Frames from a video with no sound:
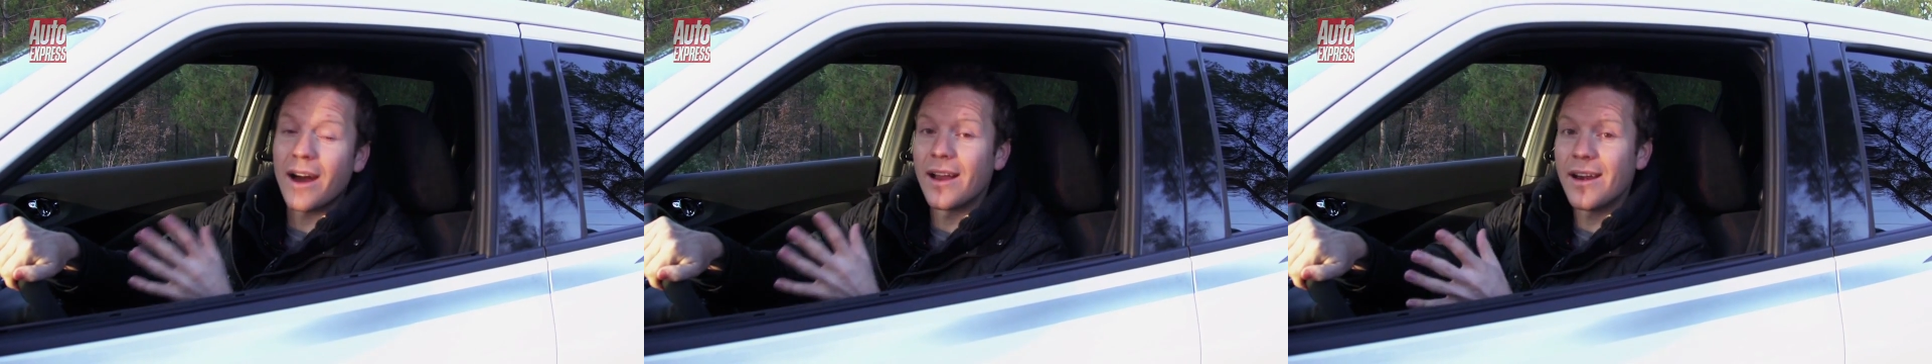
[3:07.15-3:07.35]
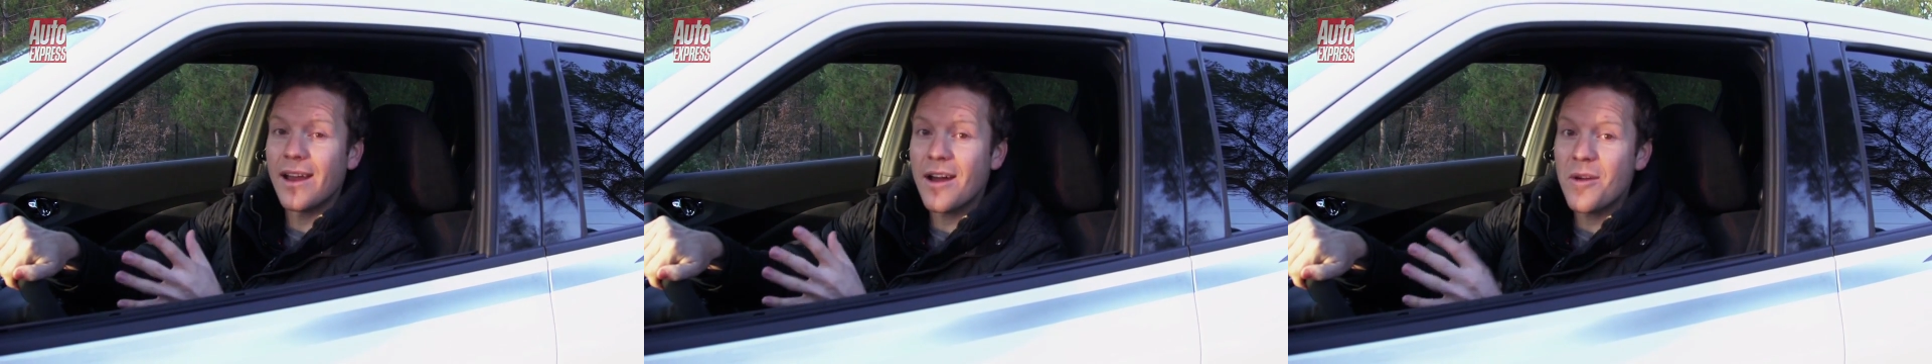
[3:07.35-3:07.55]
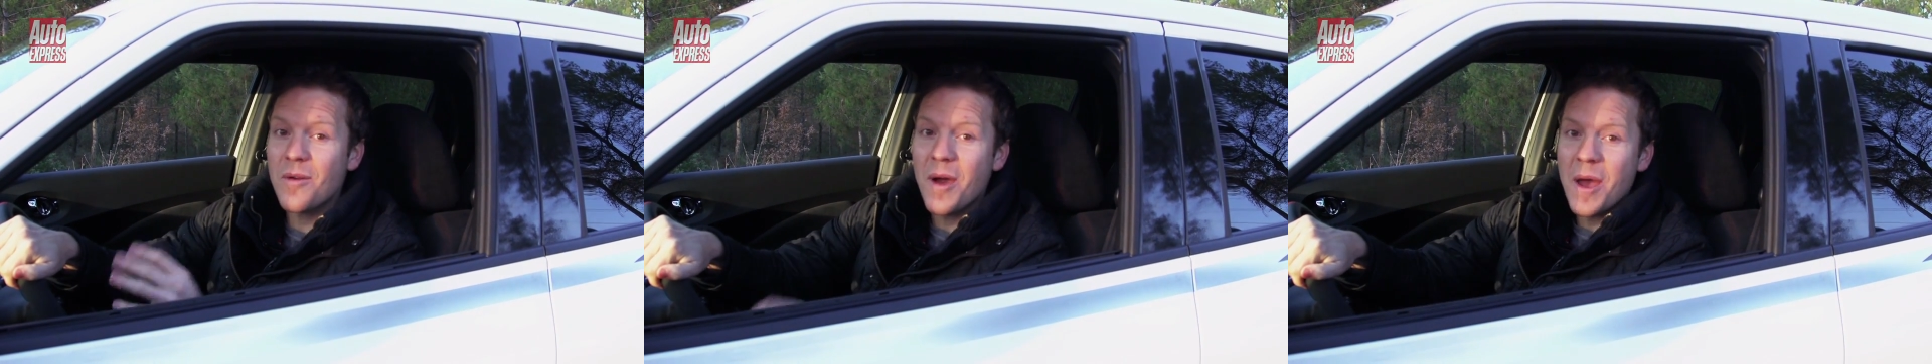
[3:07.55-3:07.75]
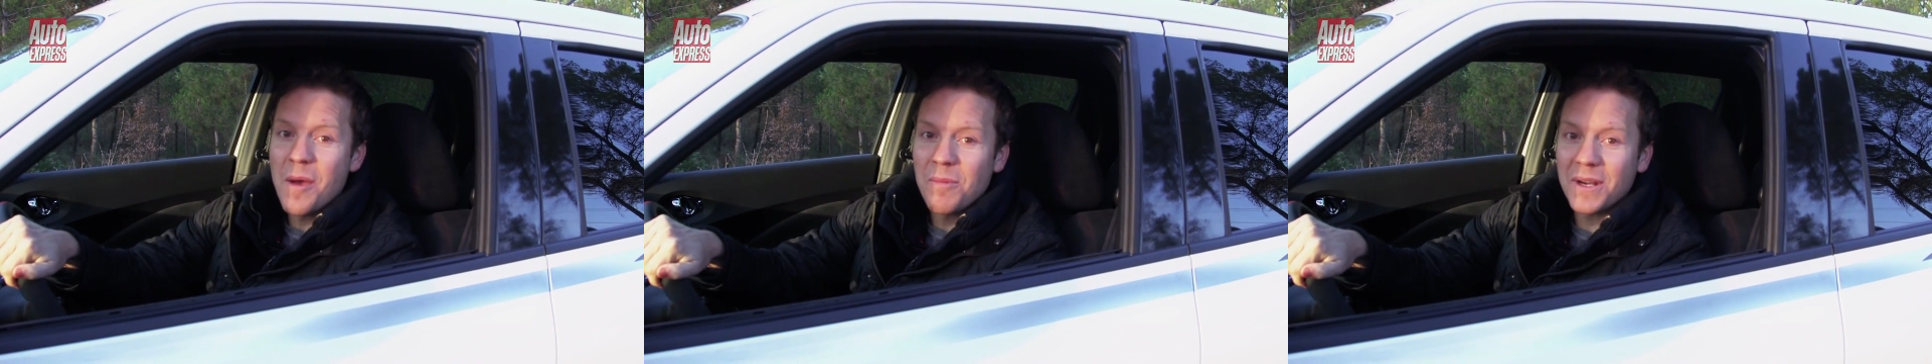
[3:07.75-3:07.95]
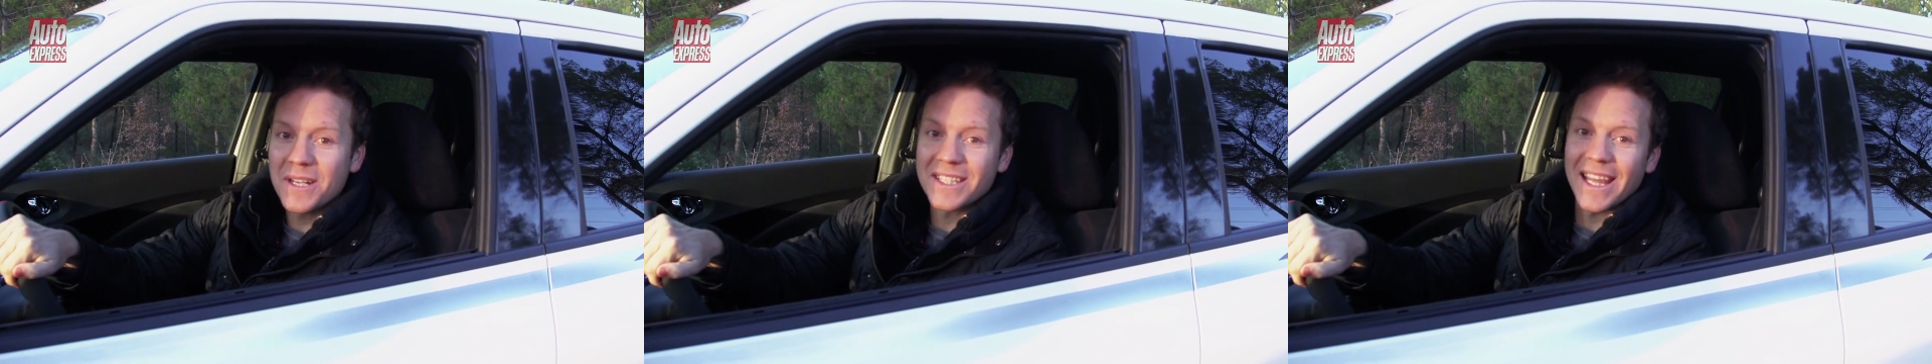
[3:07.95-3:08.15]
I know
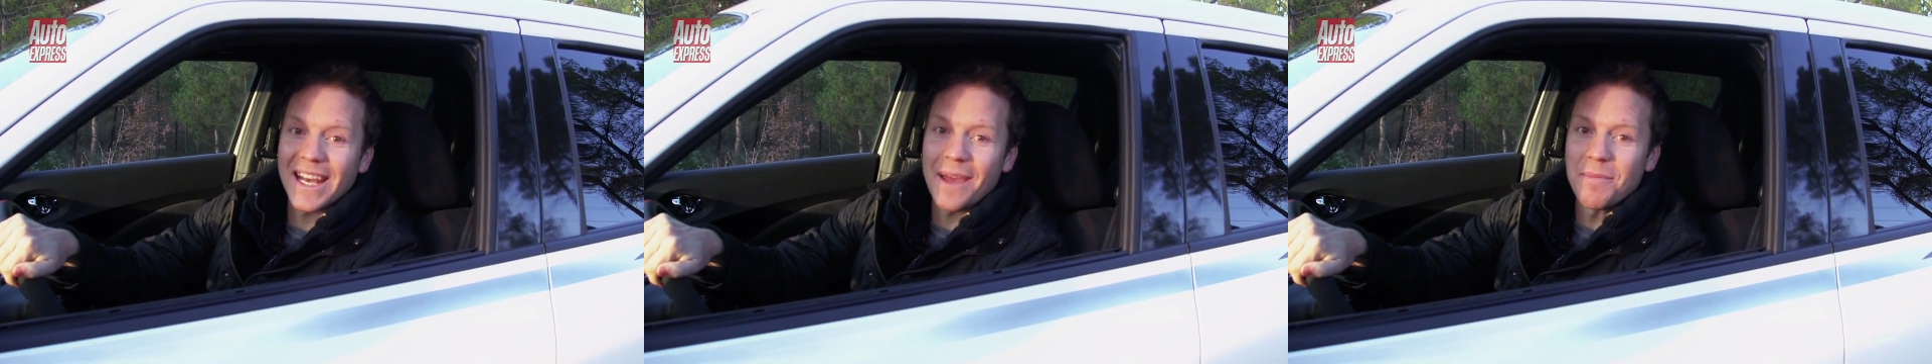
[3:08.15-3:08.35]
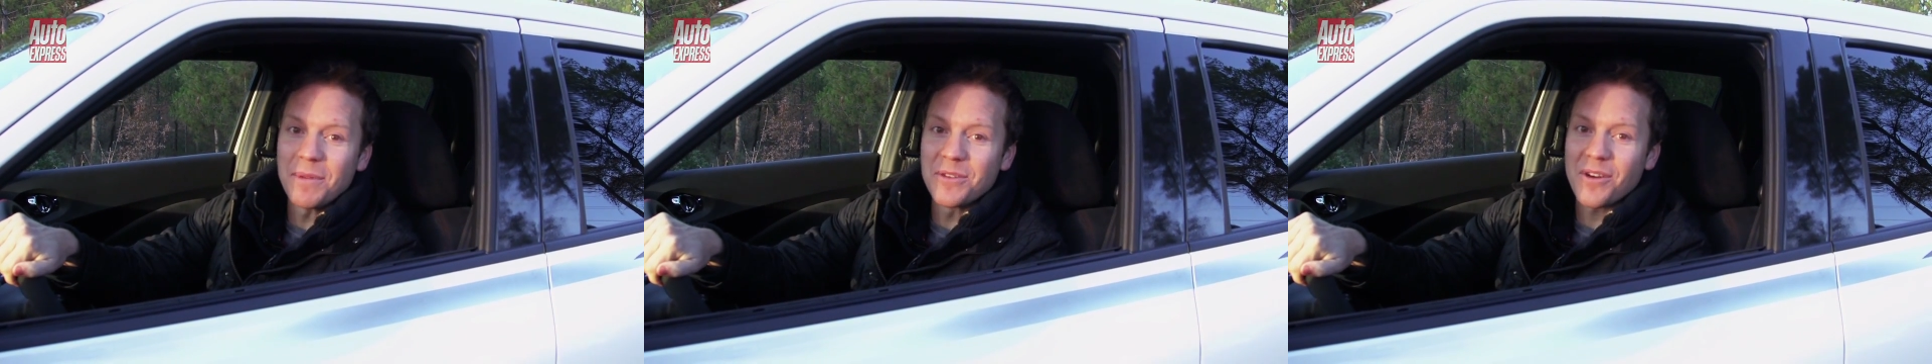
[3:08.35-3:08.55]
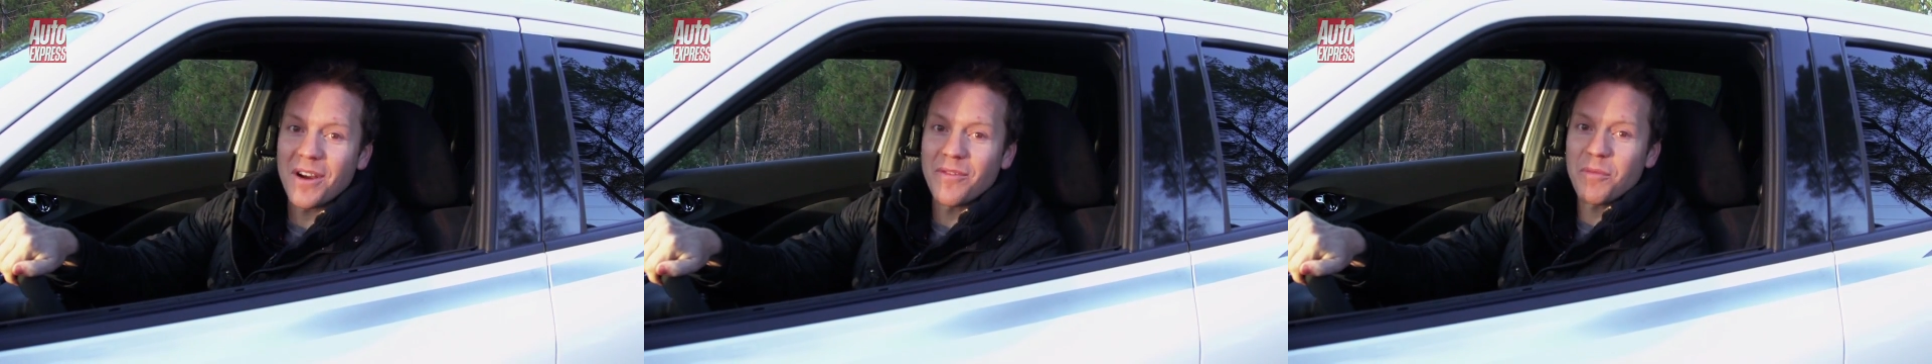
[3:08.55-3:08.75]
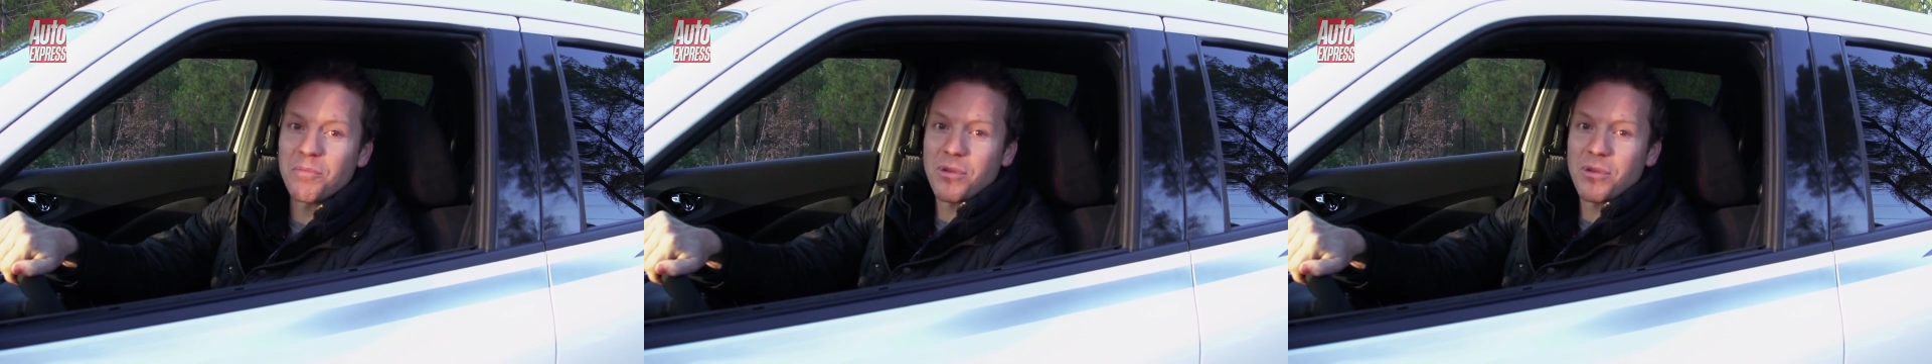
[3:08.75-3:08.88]
because they let me drive a